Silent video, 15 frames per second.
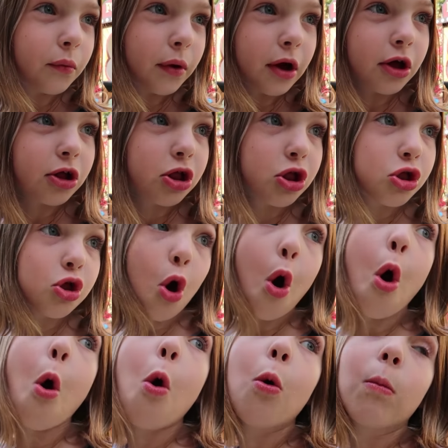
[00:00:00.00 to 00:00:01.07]
we got
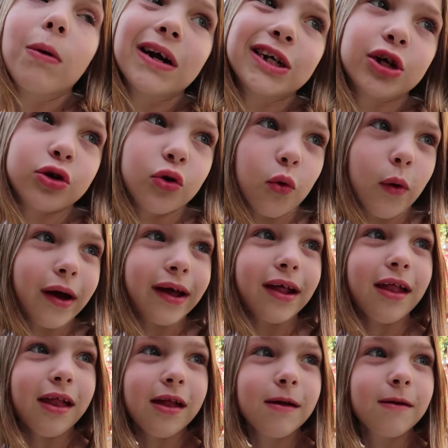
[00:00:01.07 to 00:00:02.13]
so much toys.